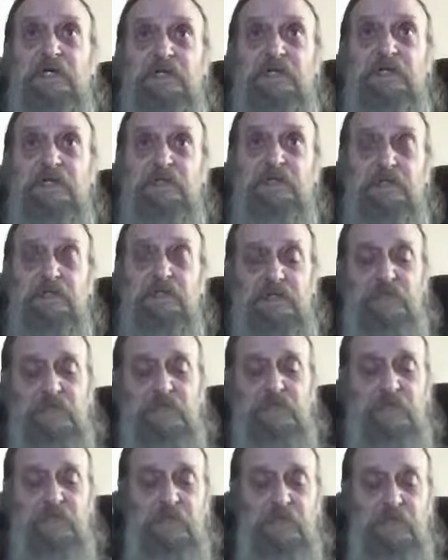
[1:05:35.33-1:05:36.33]
you'll
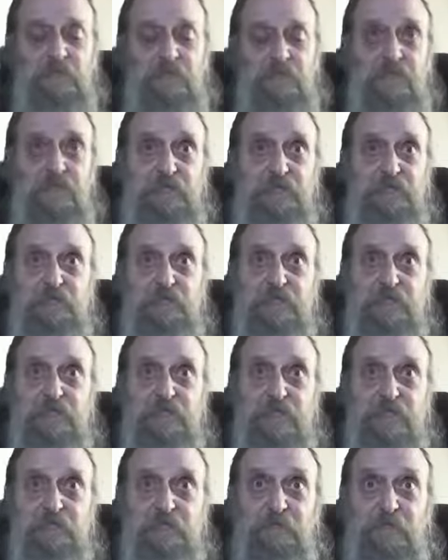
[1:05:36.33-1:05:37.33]
uh, do a
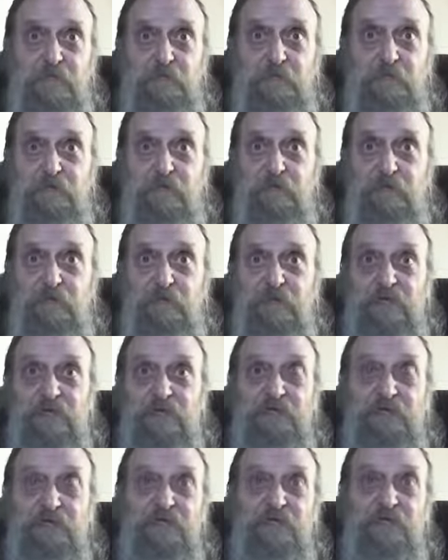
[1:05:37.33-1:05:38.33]
little bit more
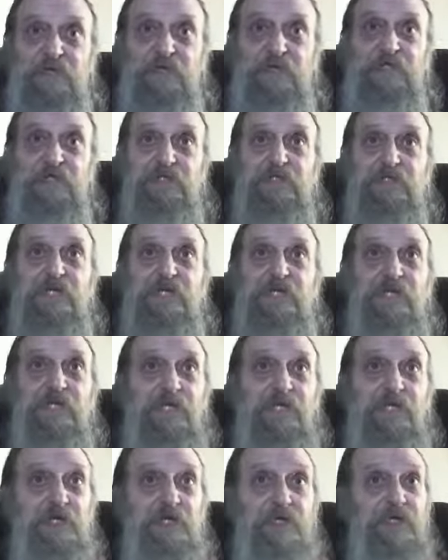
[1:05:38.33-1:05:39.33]
research
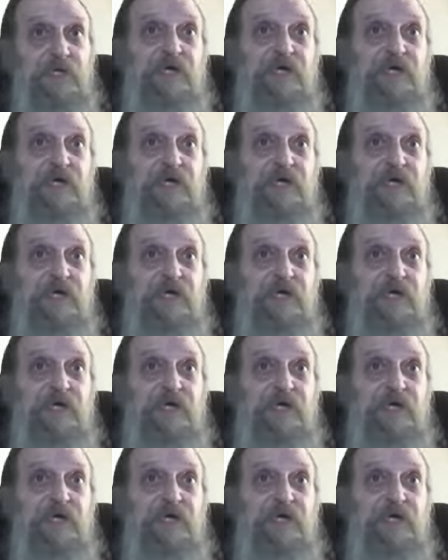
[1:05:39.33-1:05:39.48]
and look